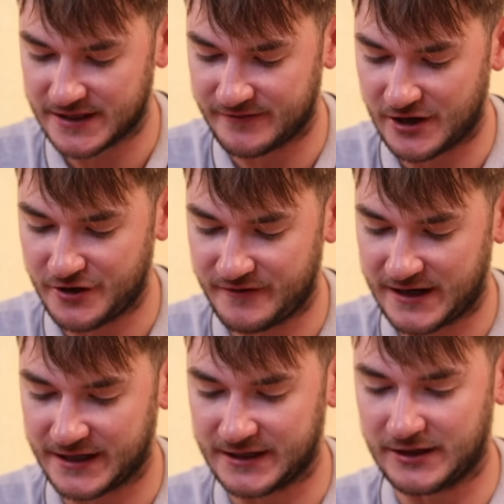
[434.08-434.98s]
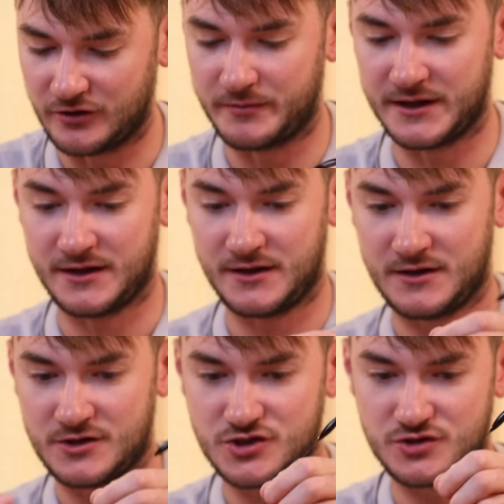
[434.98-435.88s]
leave that overhanging a little bit
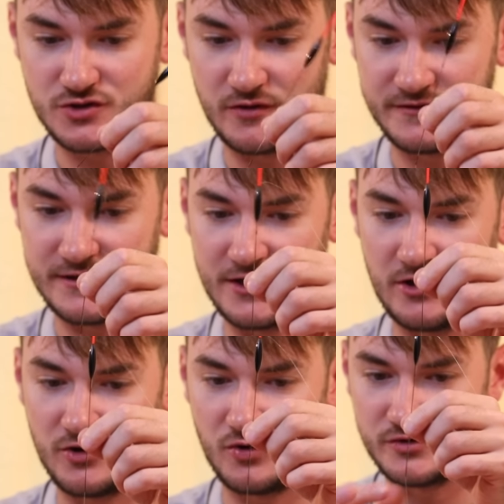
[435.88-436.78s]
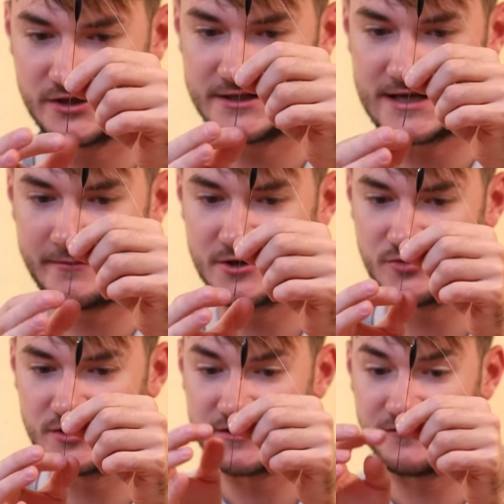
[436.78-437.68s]
just to obviously not cause any damage.
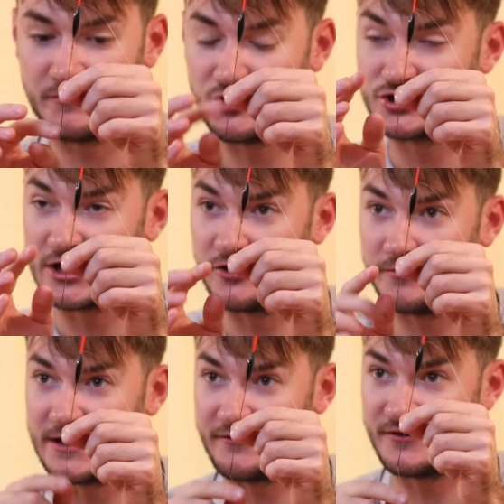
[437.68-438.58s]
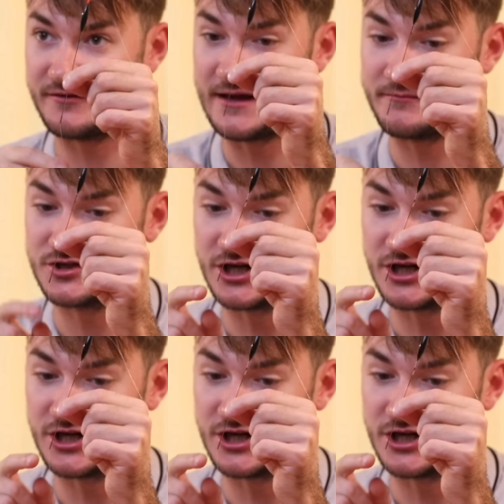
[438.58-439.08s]
Whereas if you push that up and have the stem